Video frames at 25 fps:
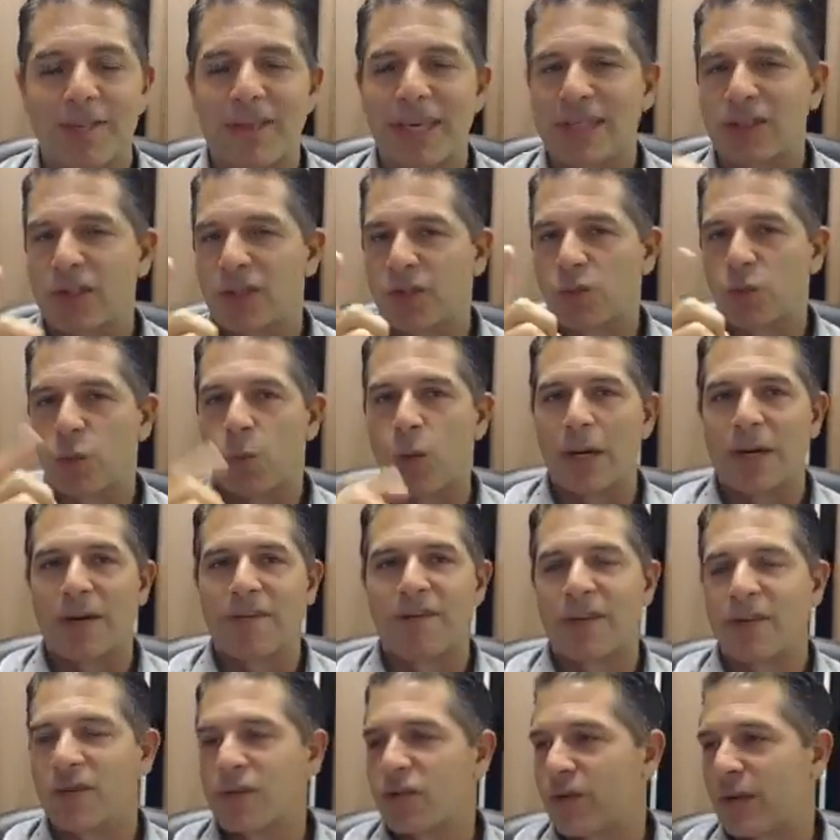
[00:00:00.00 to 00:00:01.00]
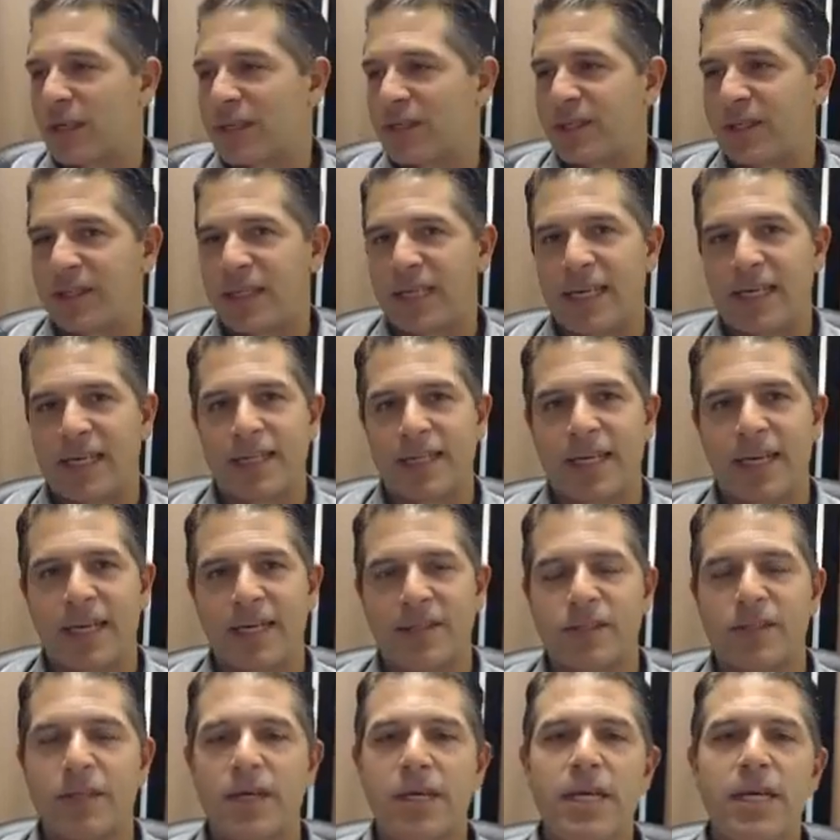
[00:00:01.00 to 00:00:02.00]
That's just one of the stresses that it
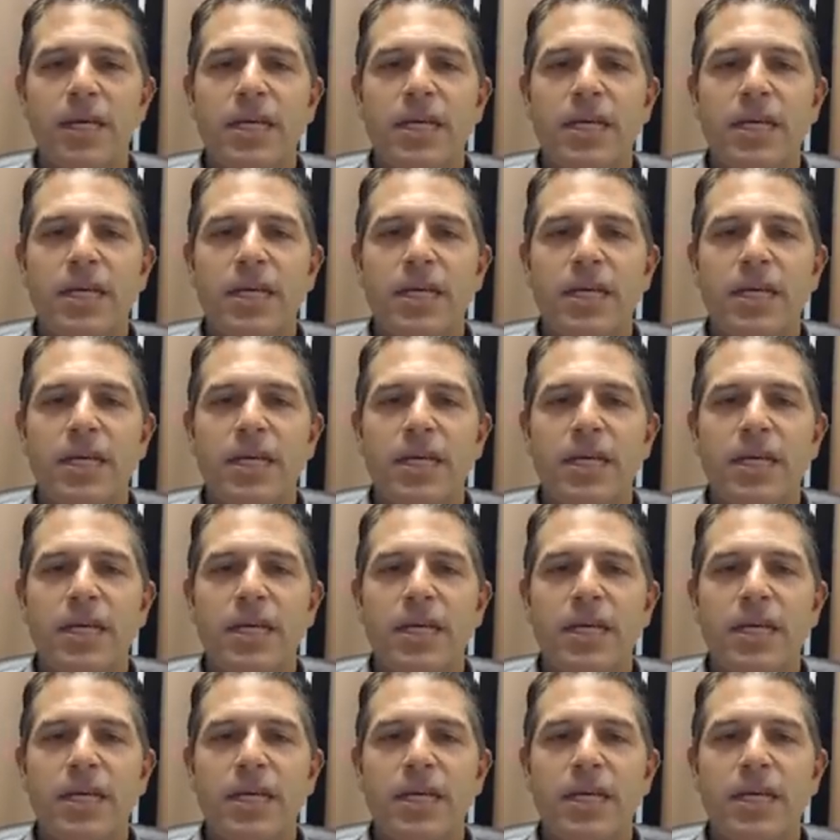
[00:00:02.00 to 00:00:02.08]
does.